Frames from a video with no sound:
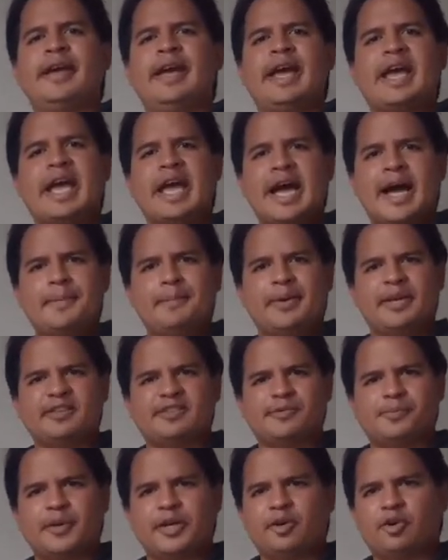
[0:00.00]
happens
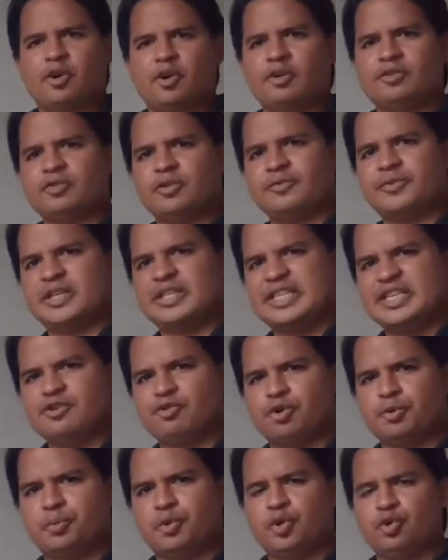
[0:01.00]
because of the
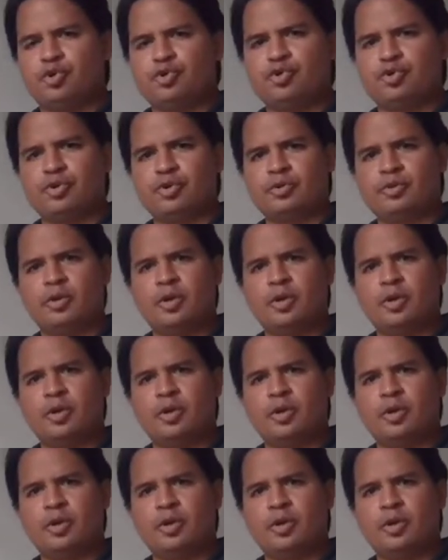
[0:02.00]
distribution